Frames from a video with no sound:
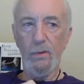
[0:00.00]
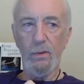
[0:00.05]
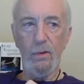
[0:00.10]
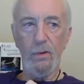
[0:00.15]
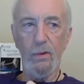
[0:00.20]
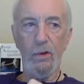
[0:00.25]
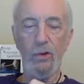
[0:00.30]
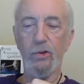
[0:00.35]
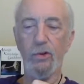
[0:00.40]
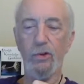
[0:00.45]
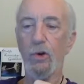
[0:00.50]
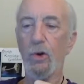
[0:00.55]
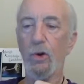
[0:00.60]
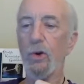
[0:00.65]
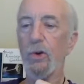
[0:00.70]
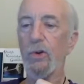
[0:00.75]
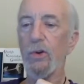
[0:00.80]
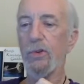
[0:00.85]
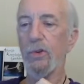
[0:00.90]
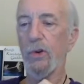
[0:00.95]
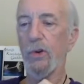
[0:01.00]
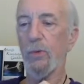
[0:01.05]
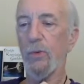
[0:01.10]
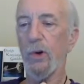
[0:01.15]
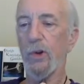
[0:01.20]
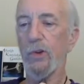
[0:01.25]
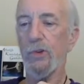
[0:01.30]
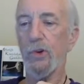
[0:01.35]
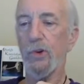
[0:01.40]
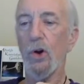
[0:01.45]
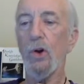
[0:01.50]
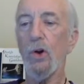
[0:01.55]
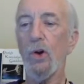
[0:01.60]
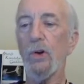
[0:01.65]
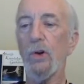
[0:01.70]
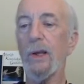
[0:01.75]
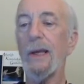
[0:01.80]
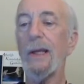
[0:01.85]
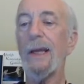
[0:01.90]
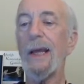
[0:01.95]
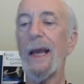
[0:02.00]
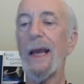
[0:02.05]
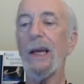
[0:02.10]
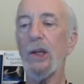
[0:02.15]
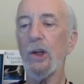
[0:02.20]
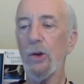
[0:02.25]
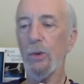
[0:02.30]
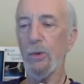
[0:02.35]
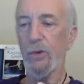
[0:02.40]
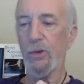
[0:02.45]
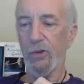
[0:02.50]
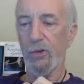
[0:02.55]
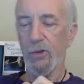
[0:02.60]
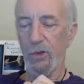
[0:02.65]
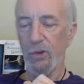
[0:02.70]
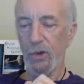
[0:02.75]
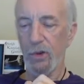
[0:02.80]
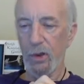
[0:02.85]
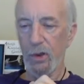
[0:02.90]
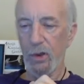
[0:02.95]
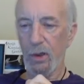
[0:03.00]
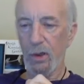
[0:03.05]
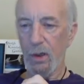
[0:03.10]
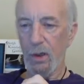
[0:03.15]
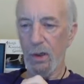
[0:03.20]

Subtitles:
source of what's called inaccuracy